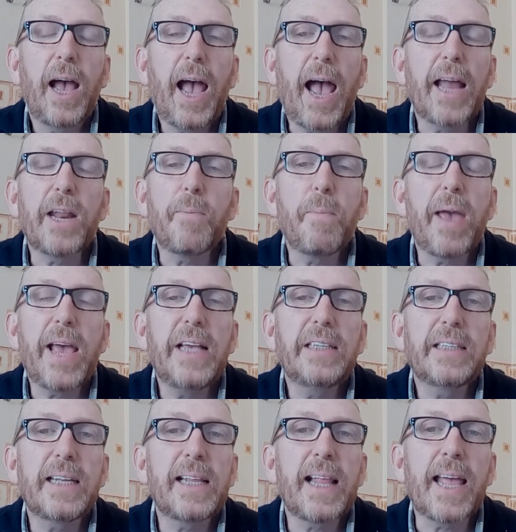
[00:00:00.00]
And
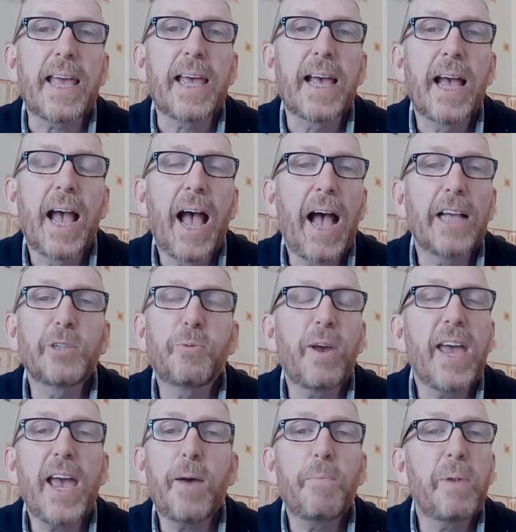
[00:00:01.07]
amazingly, as we
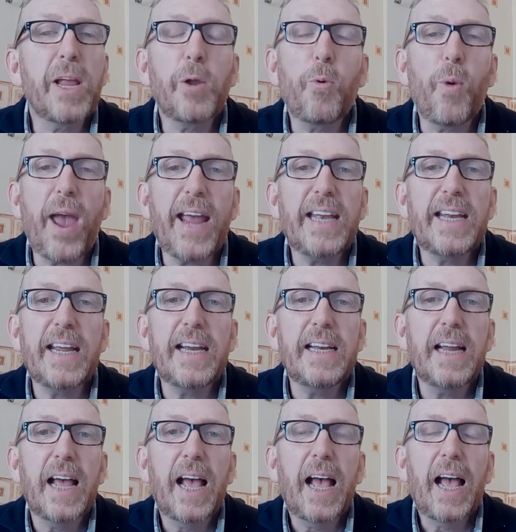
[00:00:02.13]
have been
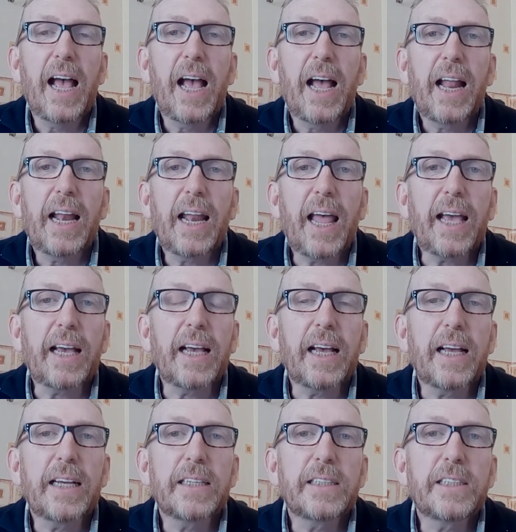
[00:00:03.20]
waiting like
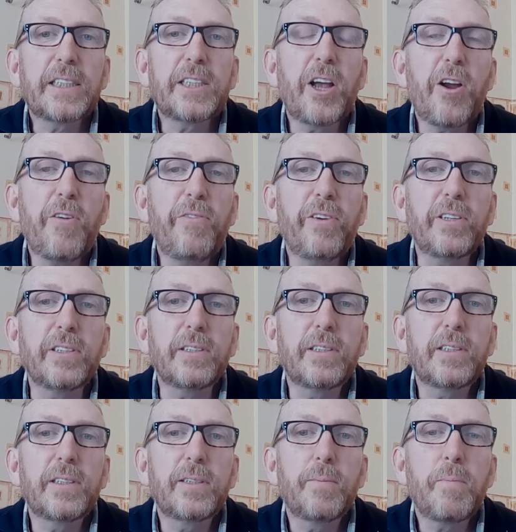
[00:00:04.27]

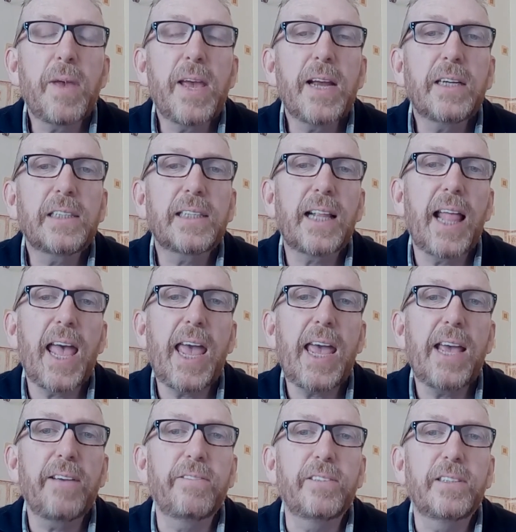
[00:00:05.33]
servants, mere
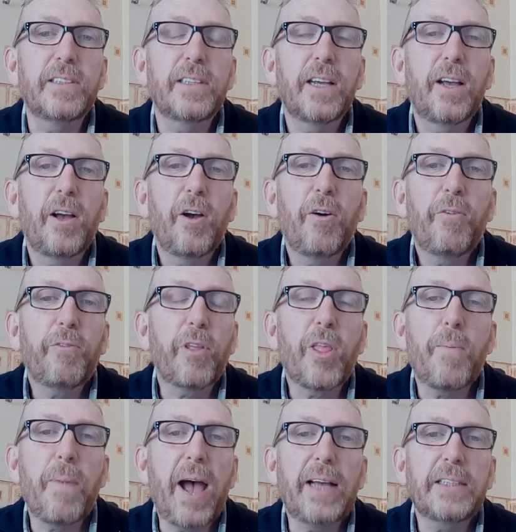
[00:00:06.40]
slaves, for the
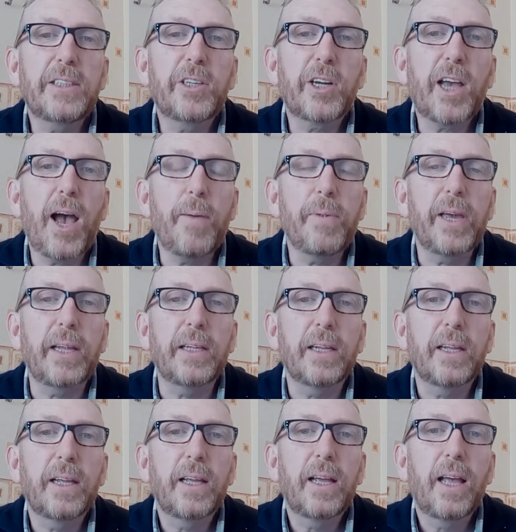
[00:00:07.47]
Master coming,
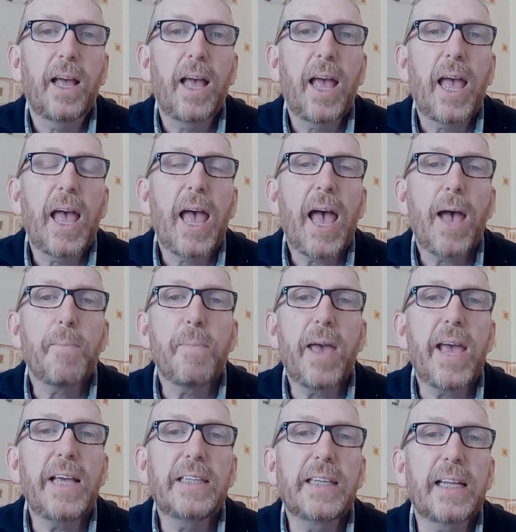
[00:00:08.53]

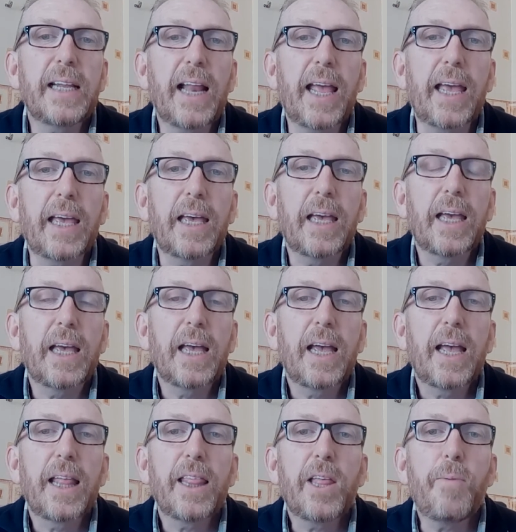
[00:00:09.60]
amazingly,
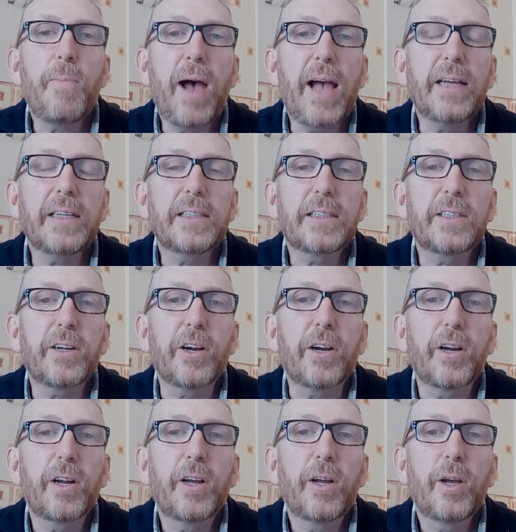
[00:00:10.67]
the Master
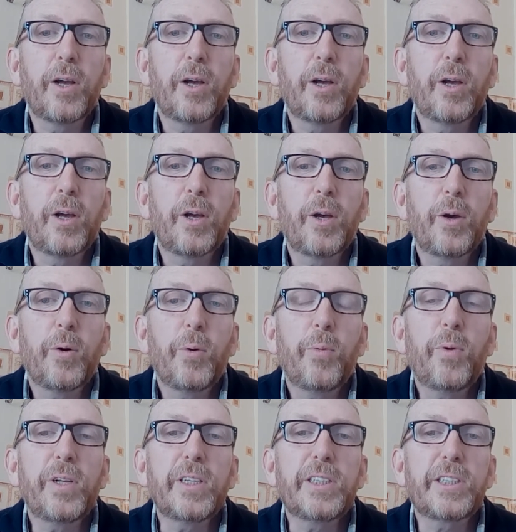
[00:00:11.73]

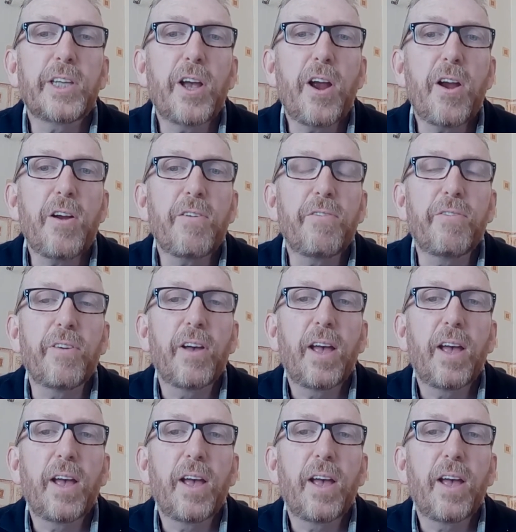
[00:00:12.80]
will serve